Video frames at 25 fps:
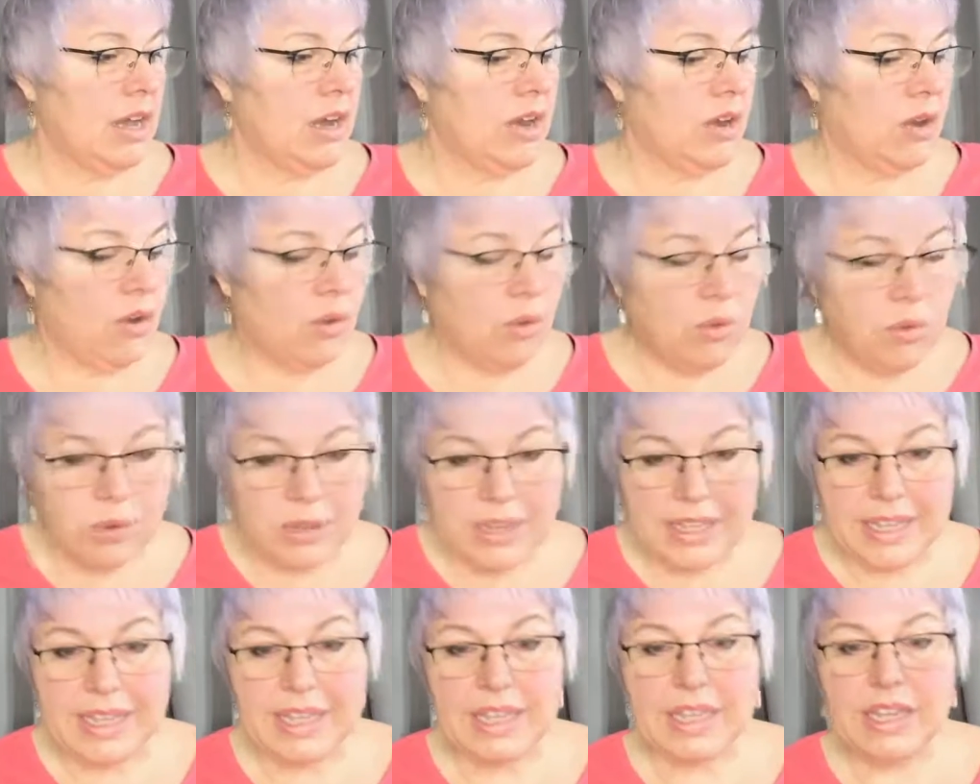
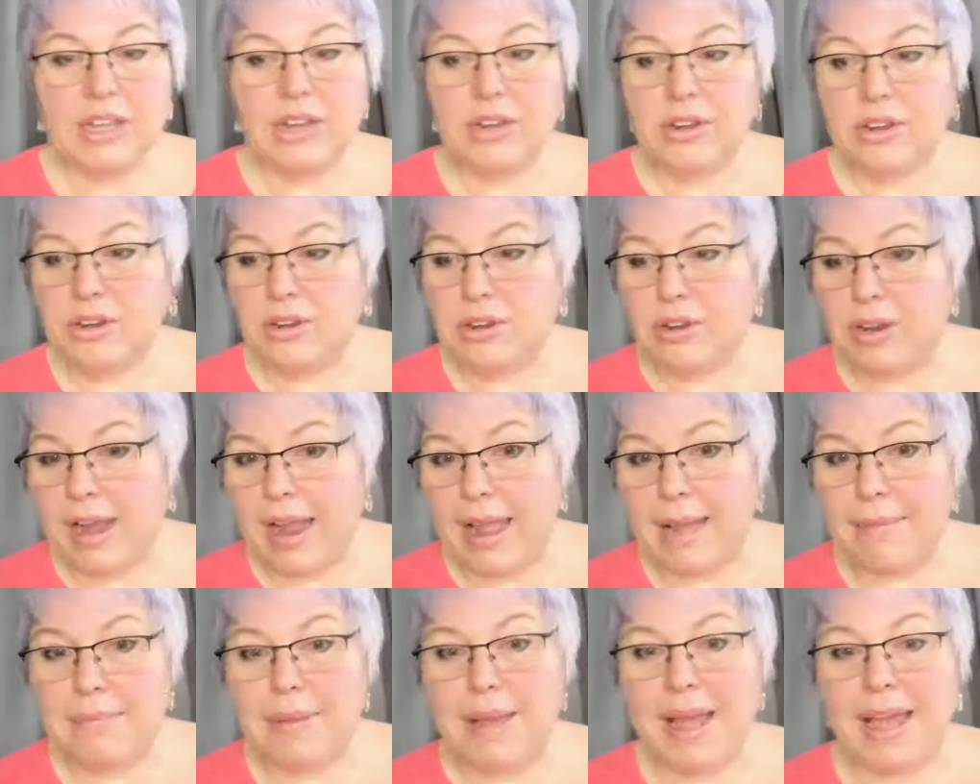Holy
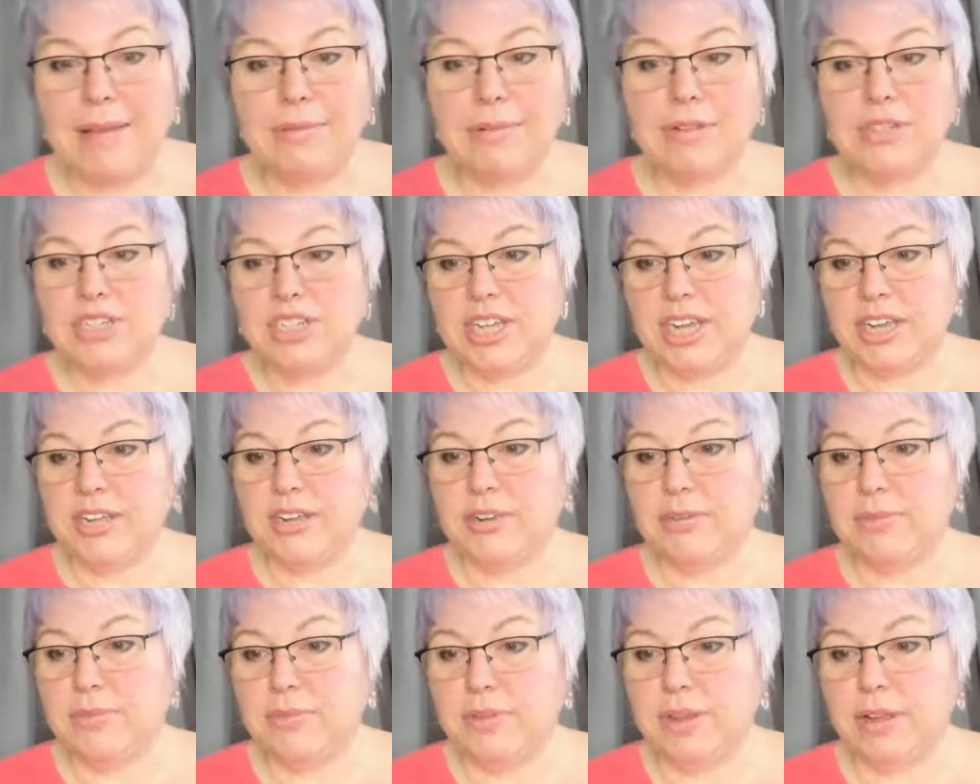crap. I will check
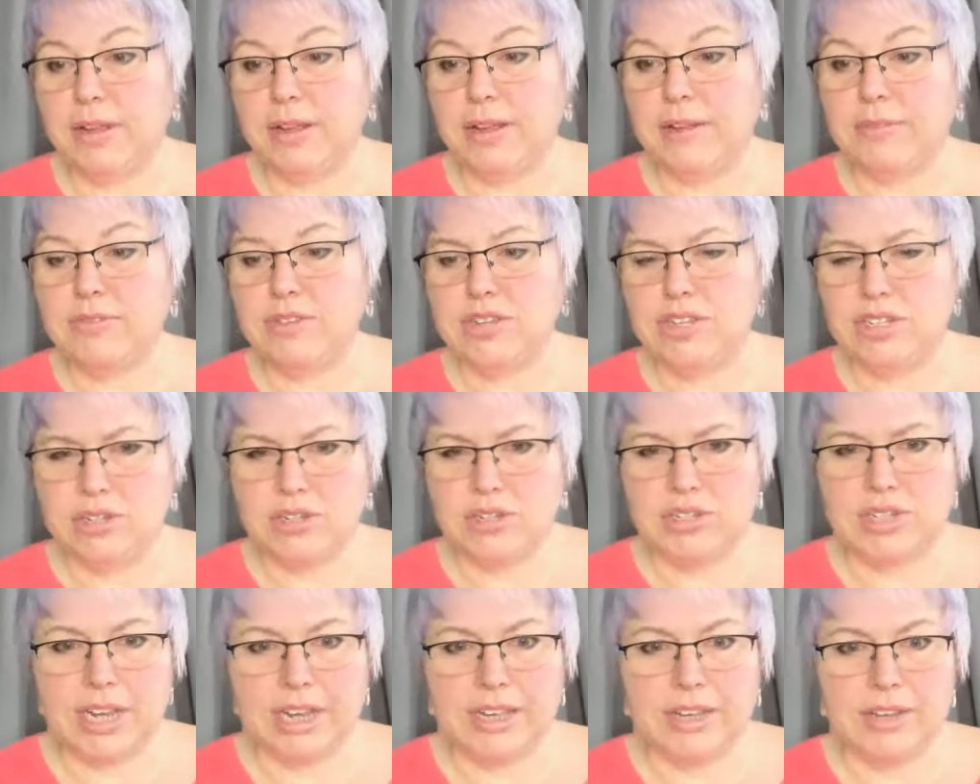your, did you
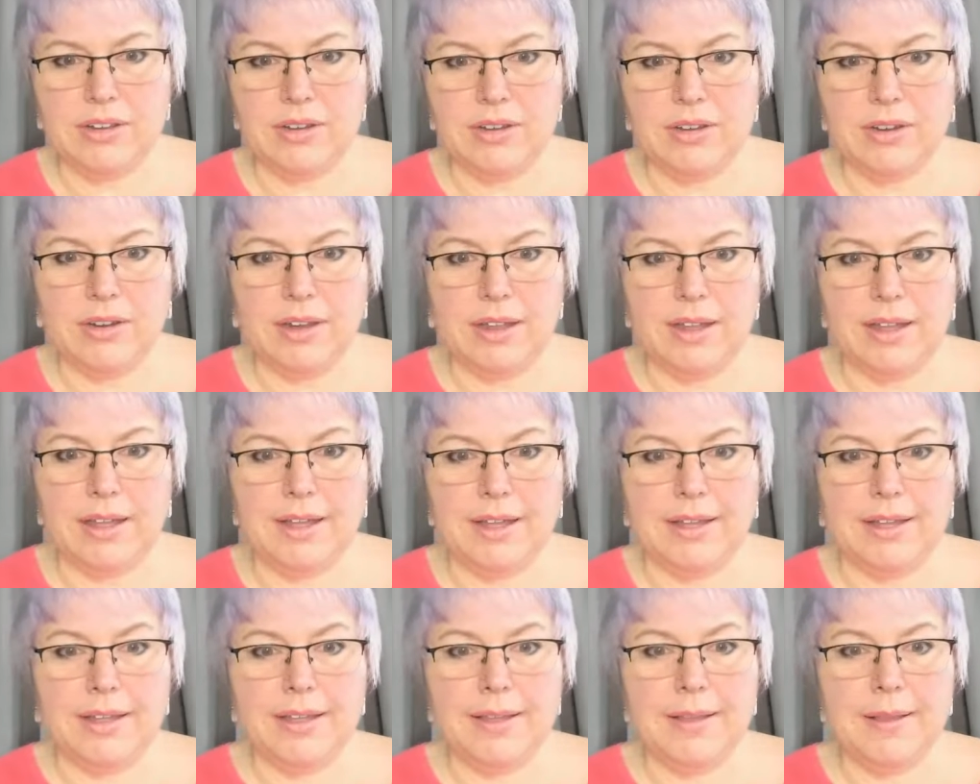check
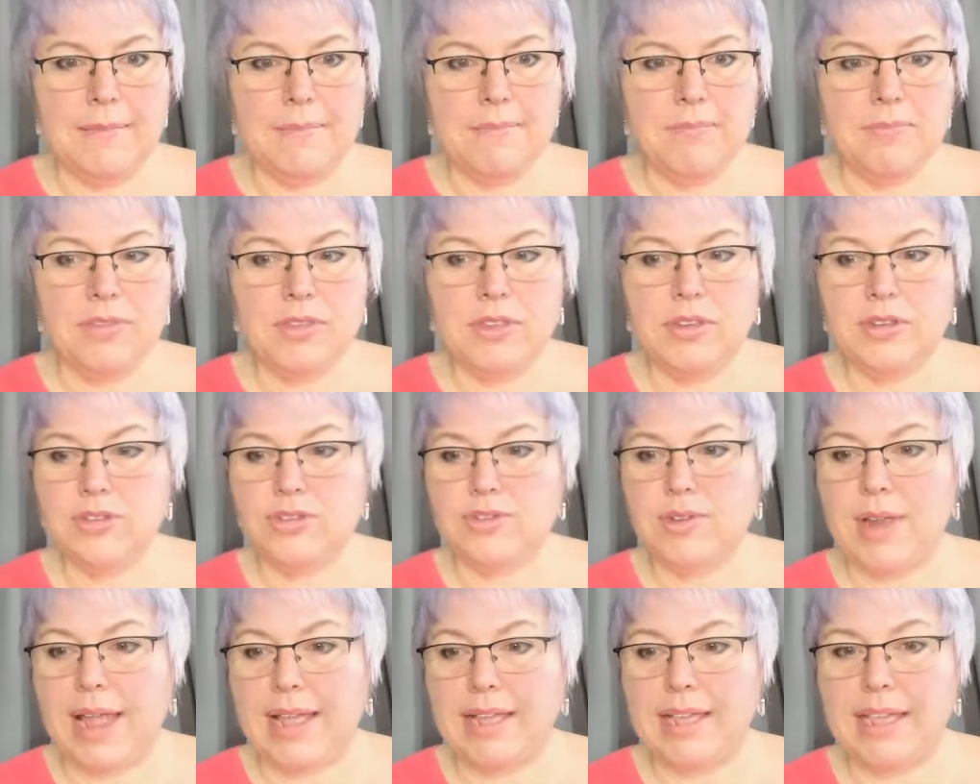your
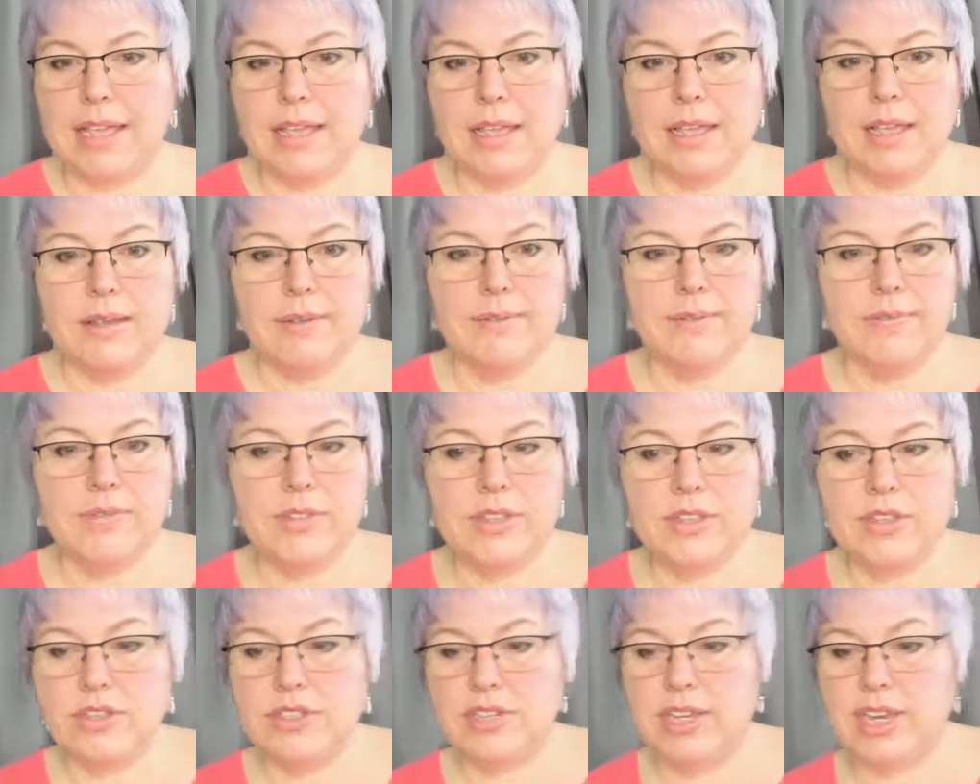tracking?
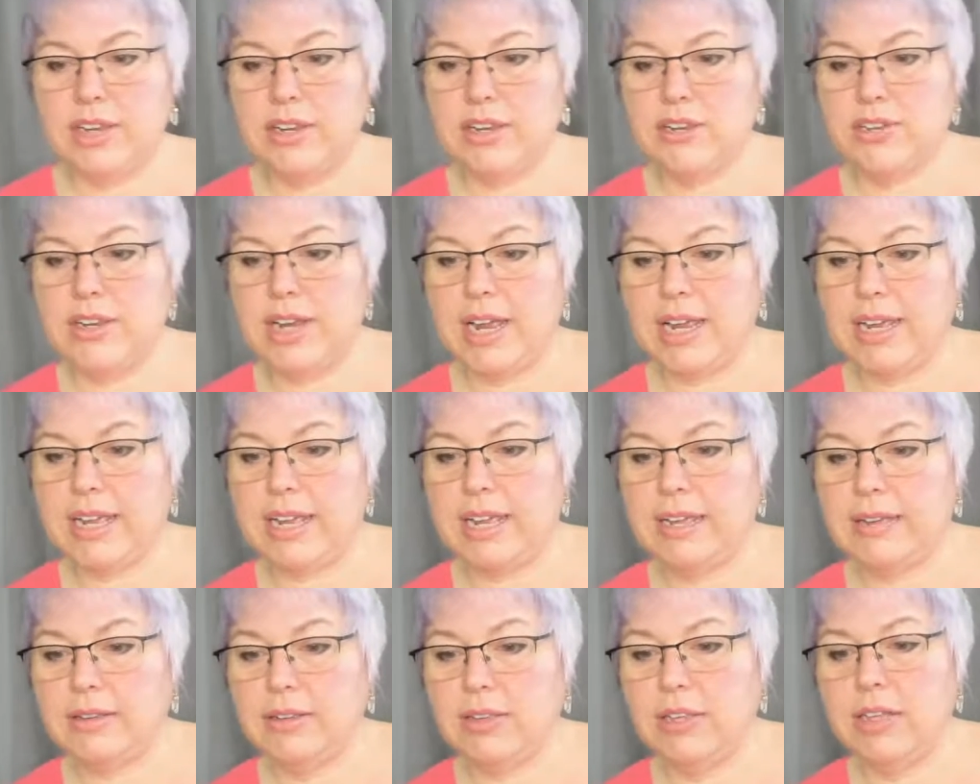Did you check your
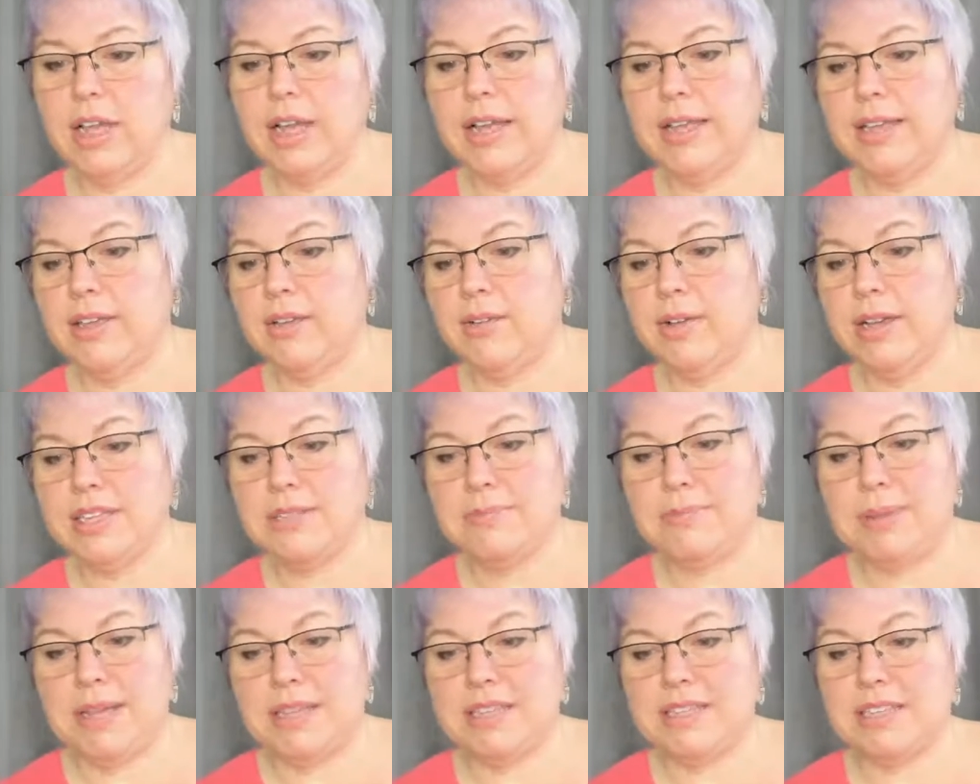tracking? Yeah.
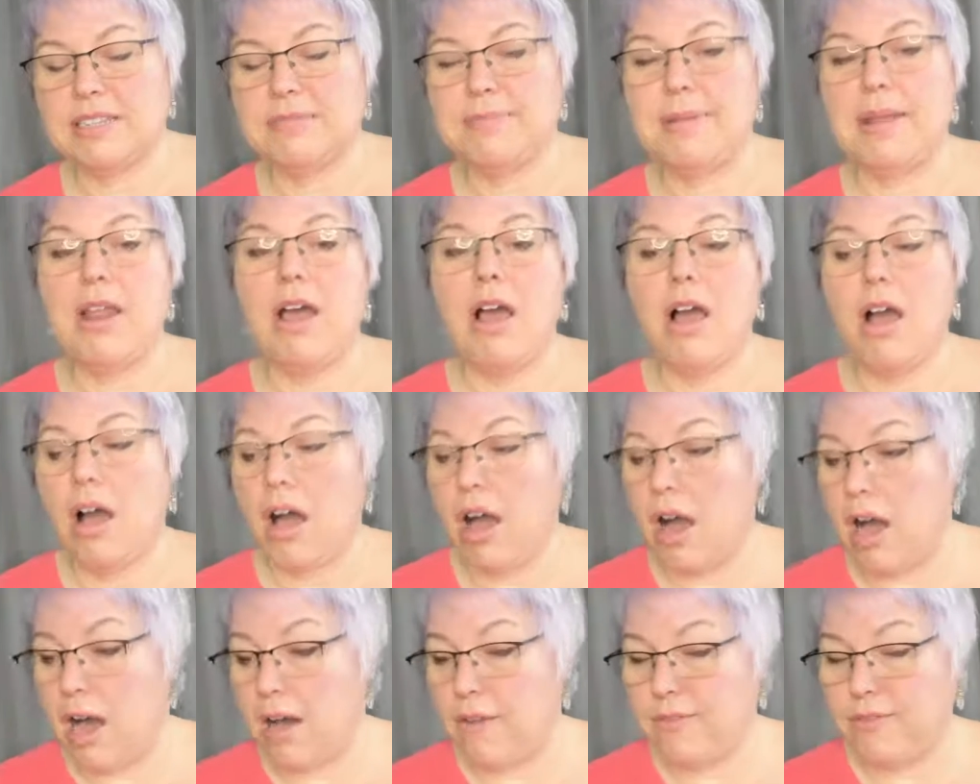USPS has been
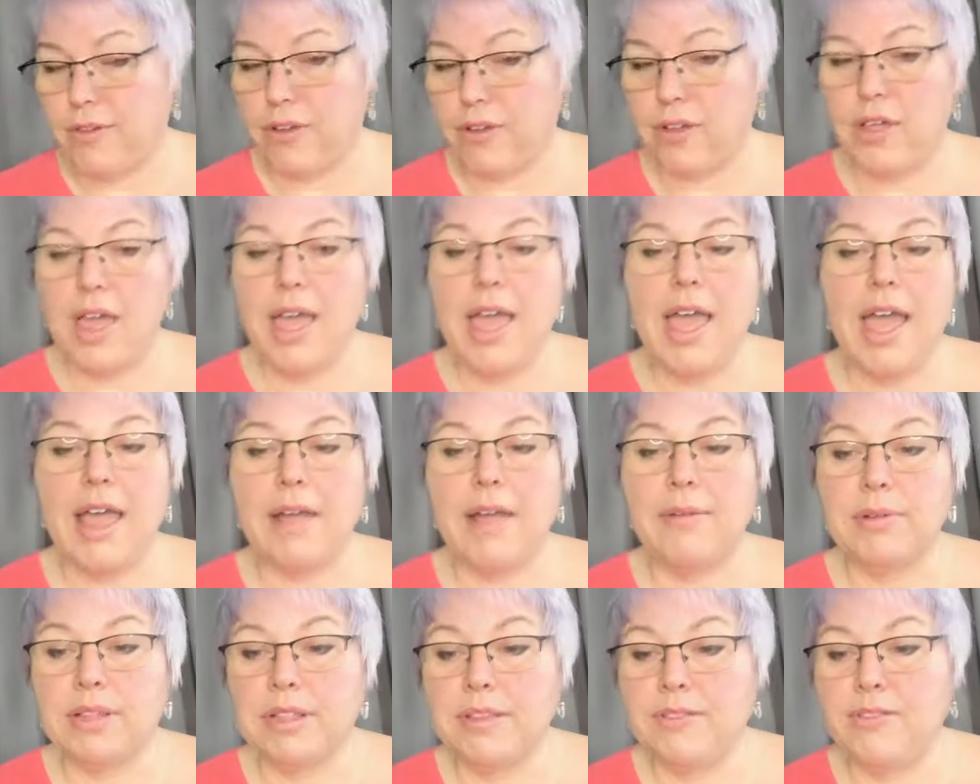awful. I
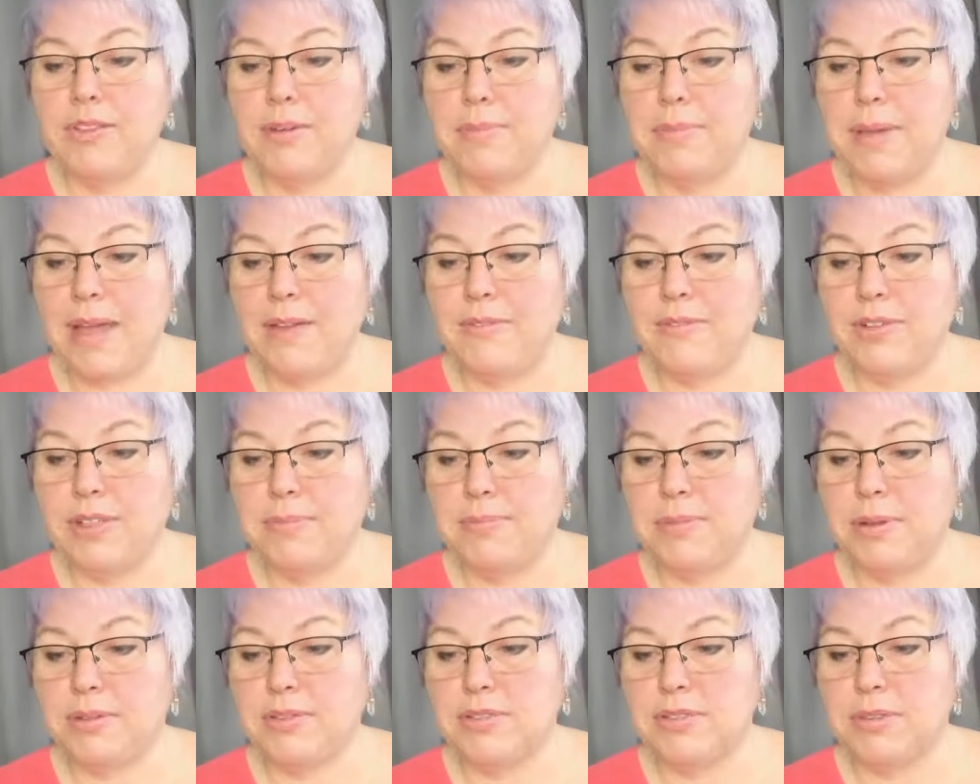really feel bad for the
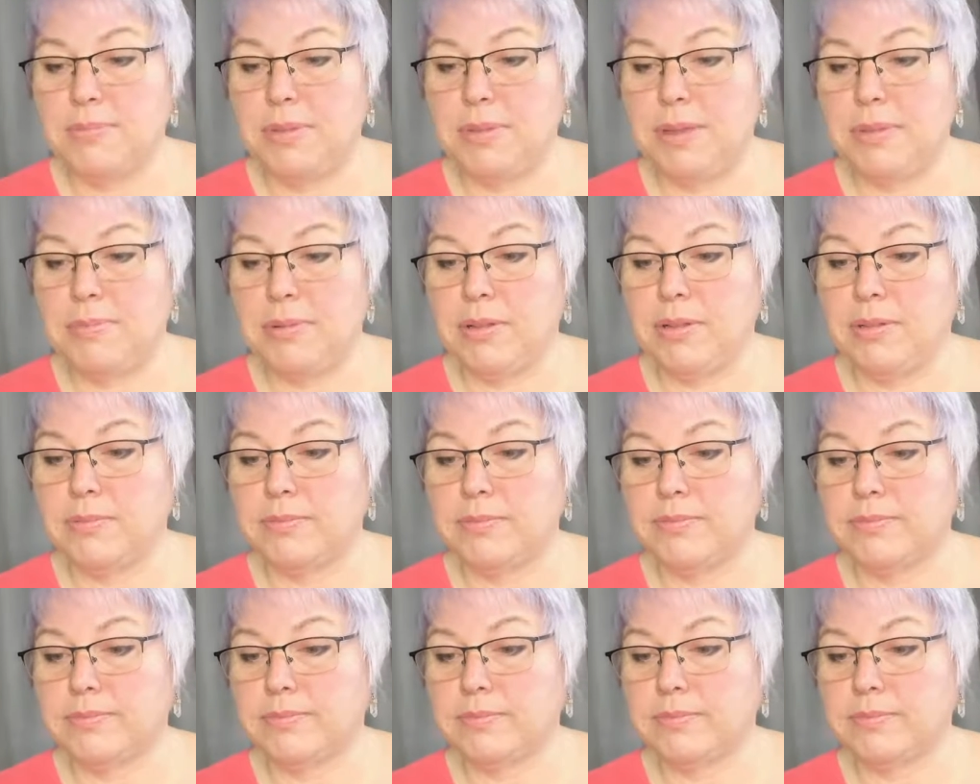postal people.